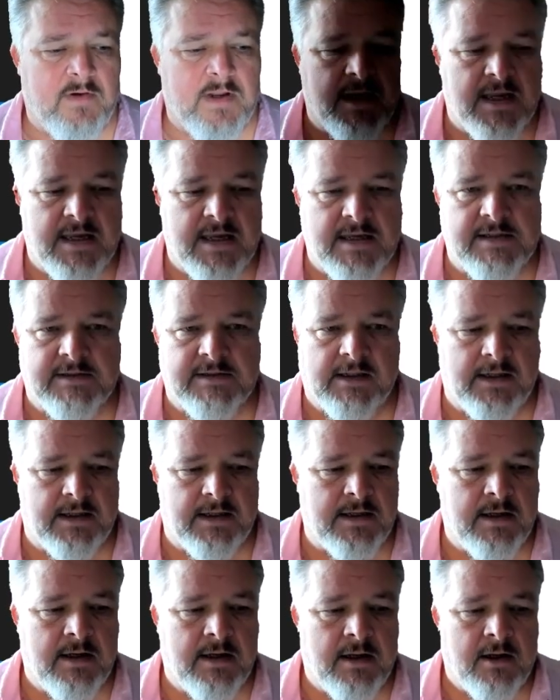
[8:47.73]

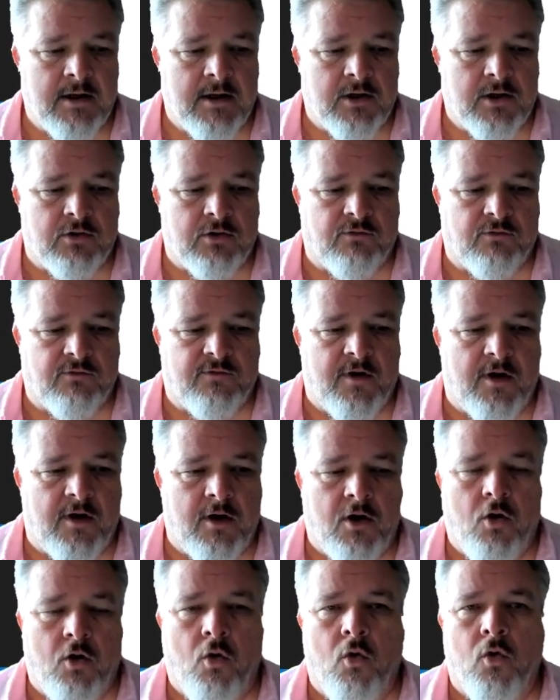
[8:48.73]
easily
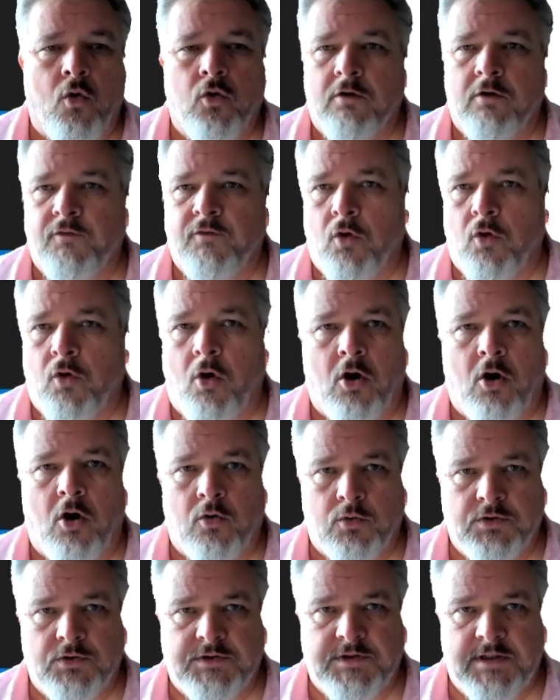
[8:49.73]
convert all of your
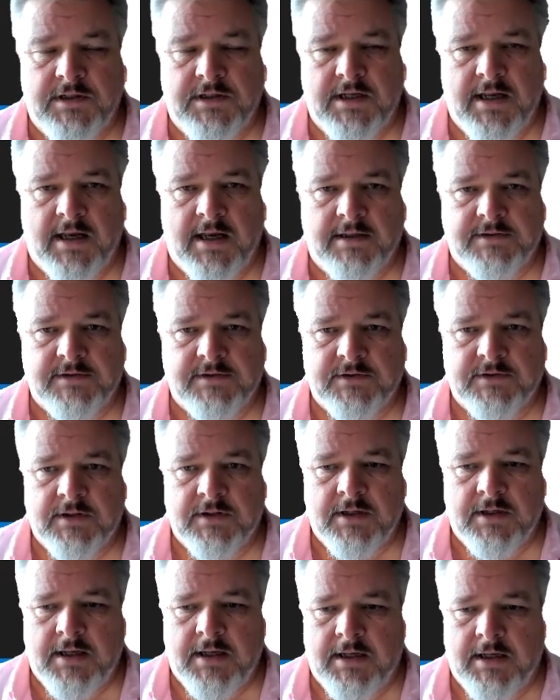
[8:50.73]
old DDS
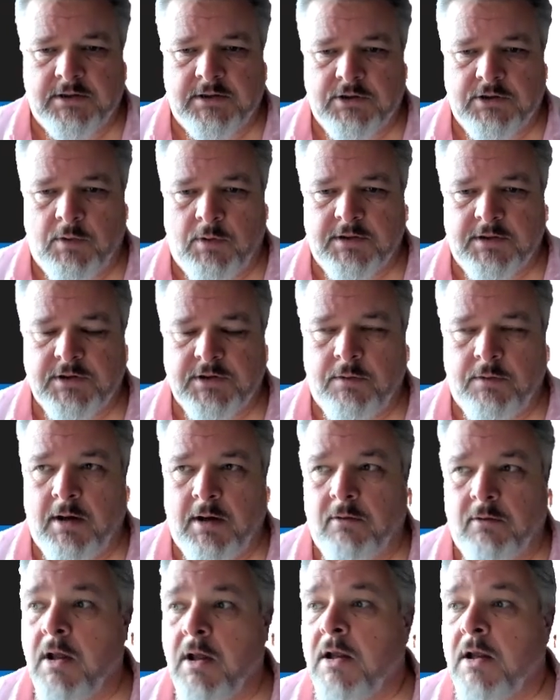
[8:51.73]
into
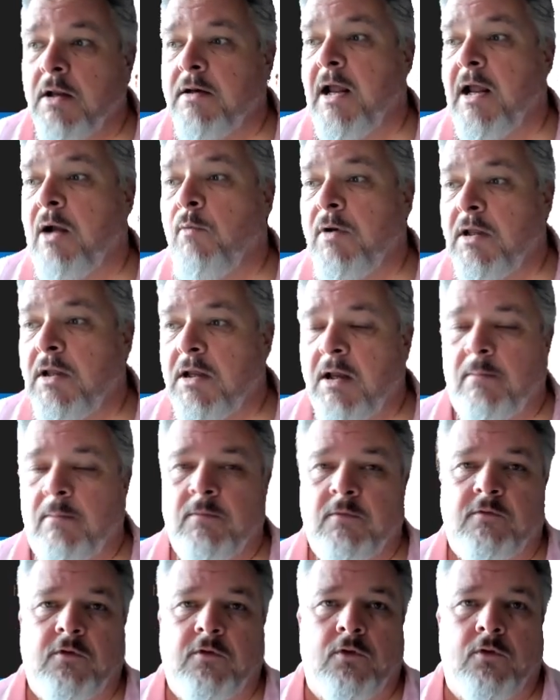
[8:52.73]
SQL. Now, when it
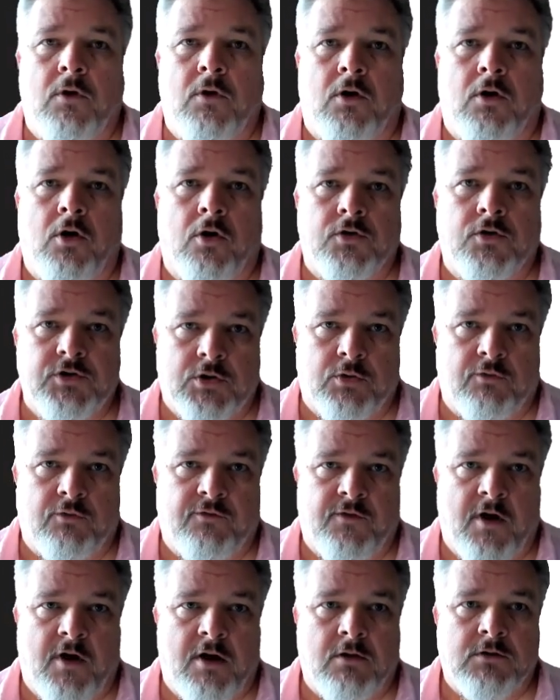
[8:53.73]
comes to logical
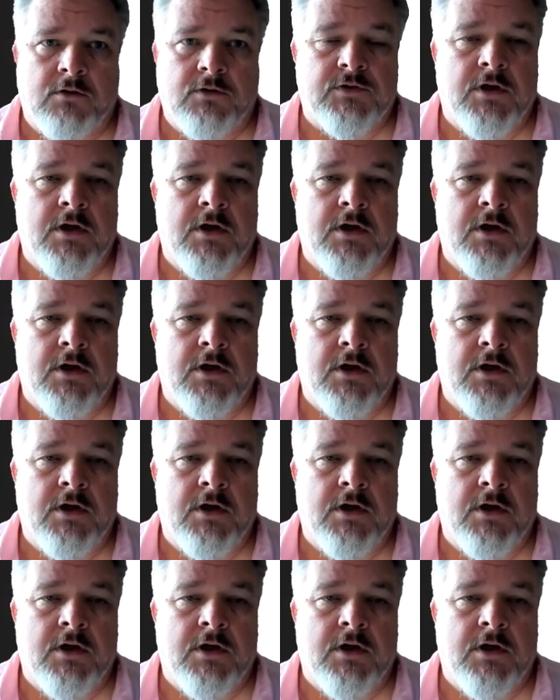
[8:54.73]
files,